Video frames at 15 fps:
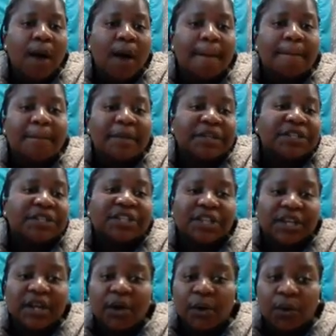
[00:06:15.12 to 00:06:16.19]
but
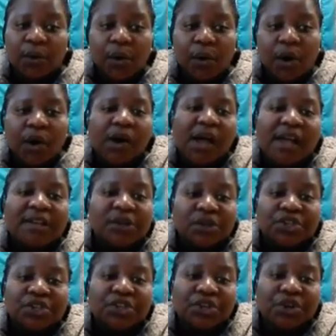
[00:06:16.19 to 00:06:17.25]
an
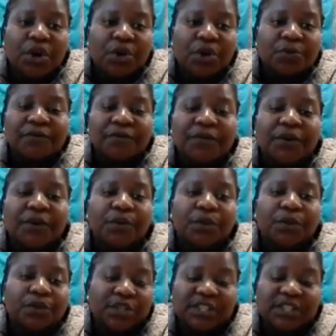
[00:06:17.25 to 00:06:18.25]
oceanography will